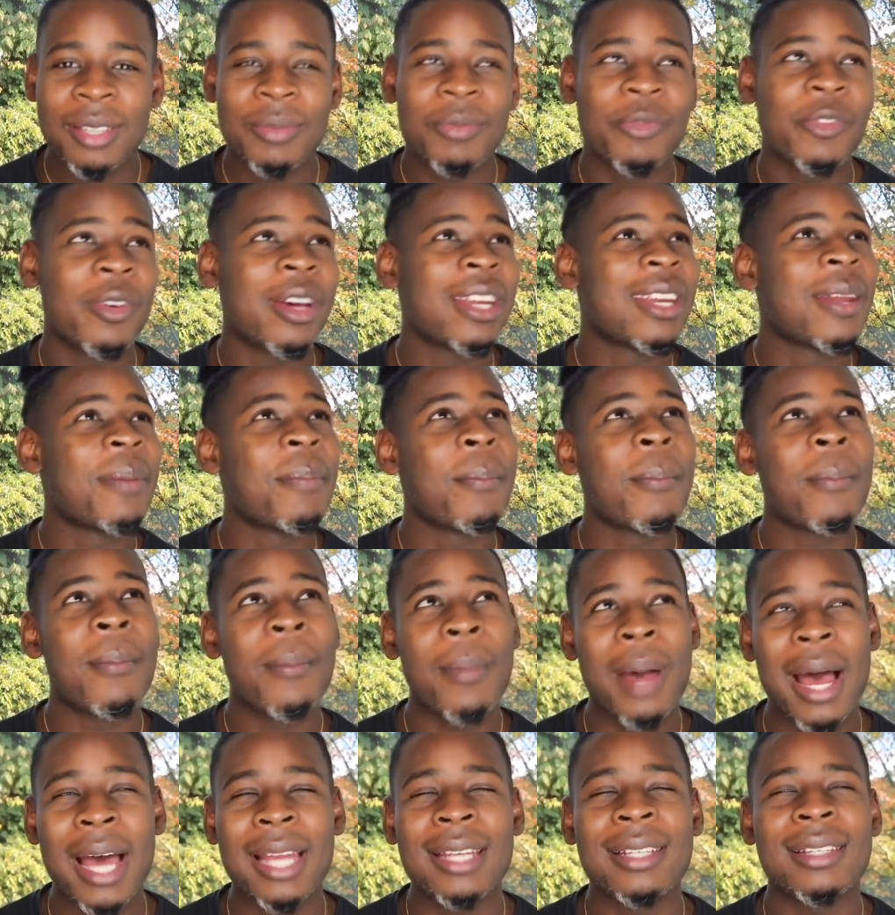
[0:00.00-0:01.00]
We had a
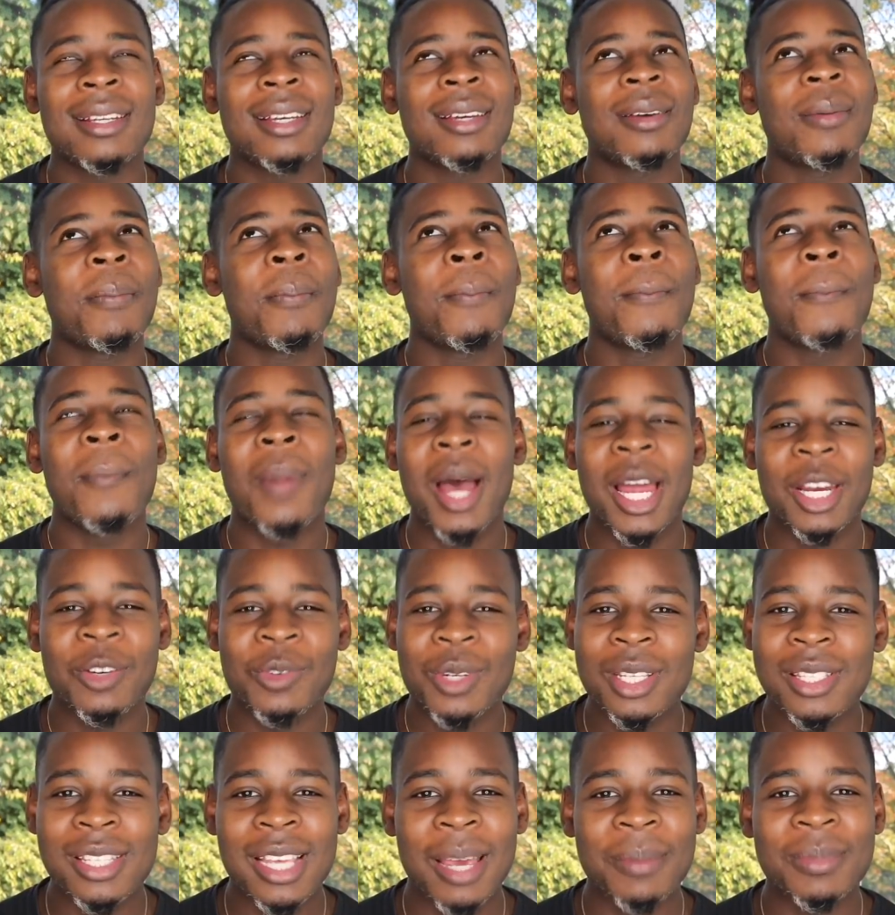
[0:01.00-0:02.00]
mad
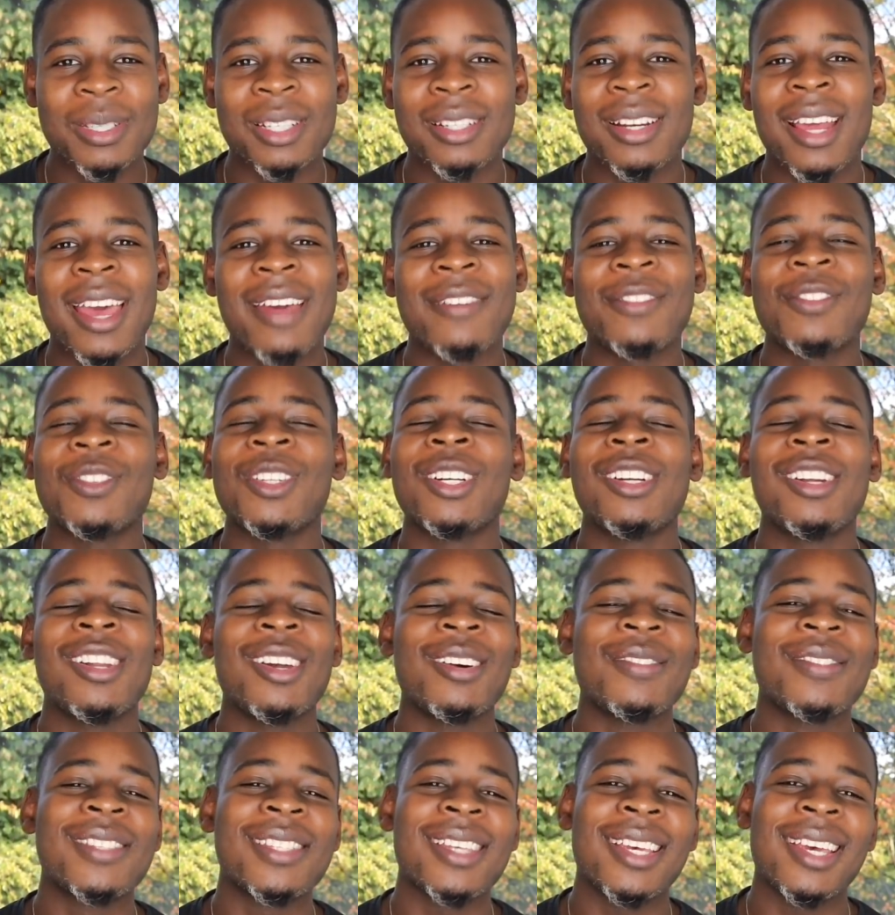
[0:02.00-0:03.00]
reception. Everyone
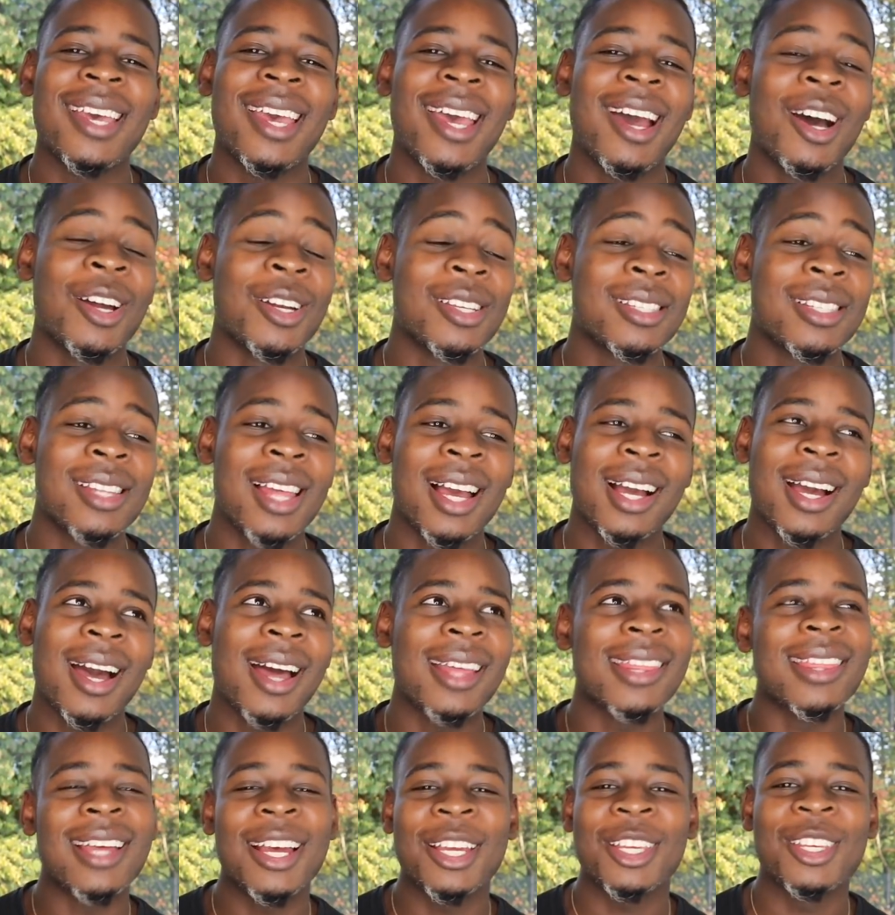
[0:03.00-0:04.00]
loves it. Honestly, I
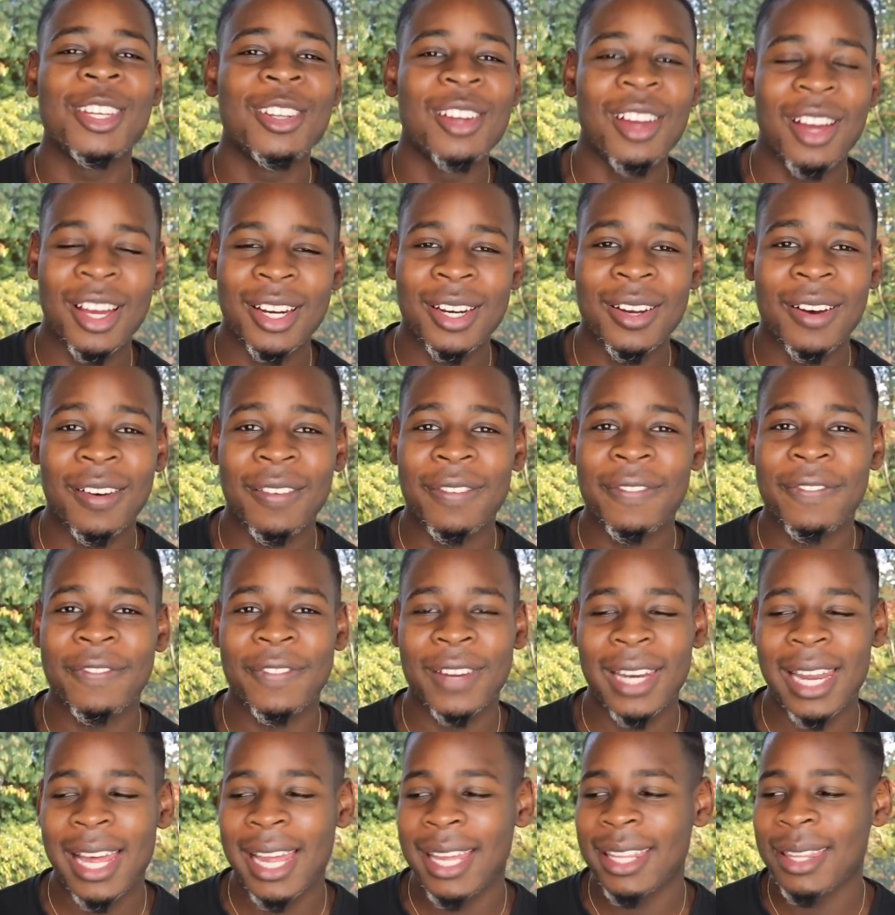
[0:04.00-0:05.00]
can't thank you lot enough
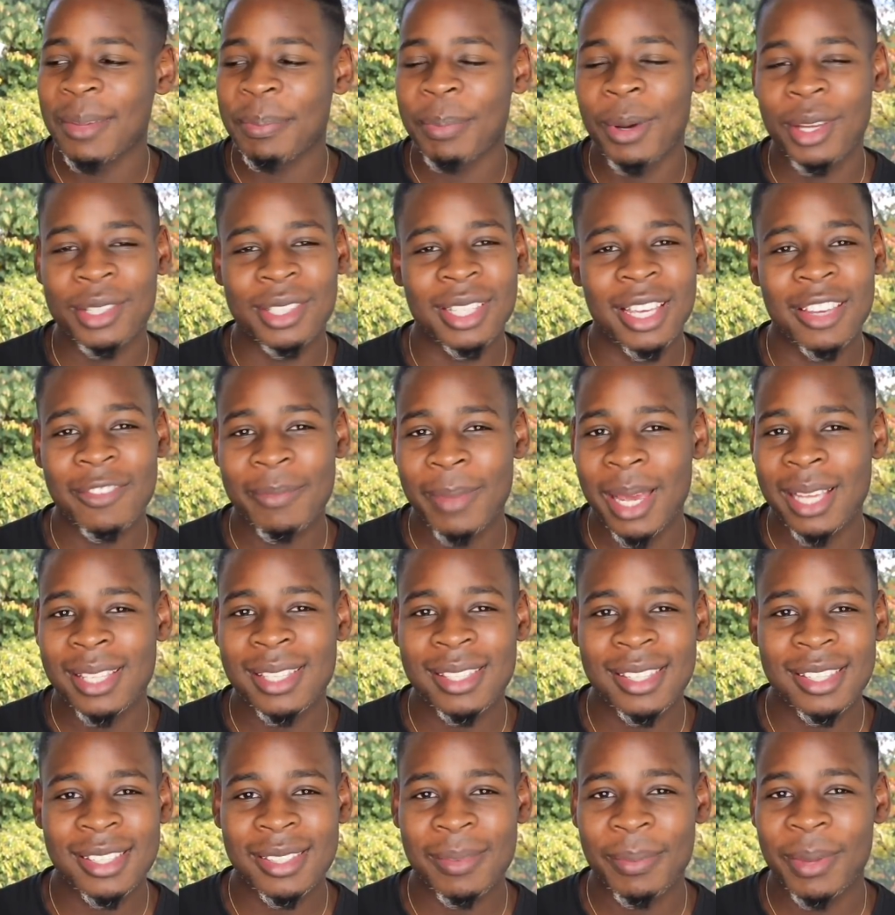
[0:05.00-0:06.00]
for like the positive
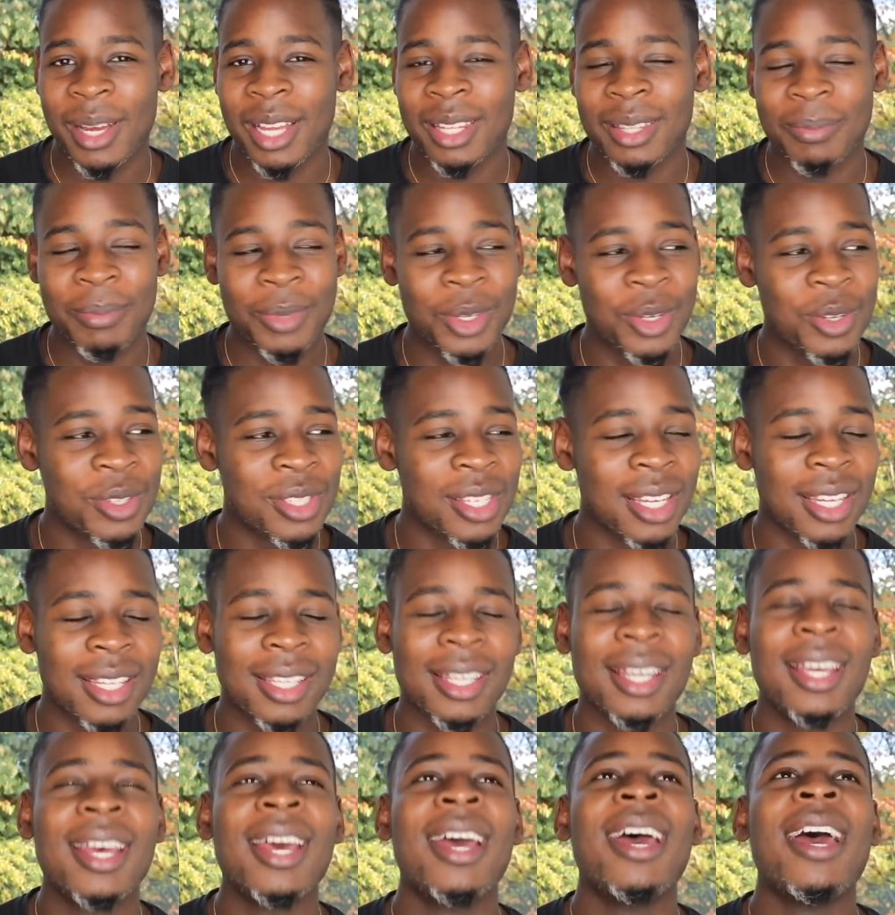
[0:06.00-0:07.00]
messages about the music,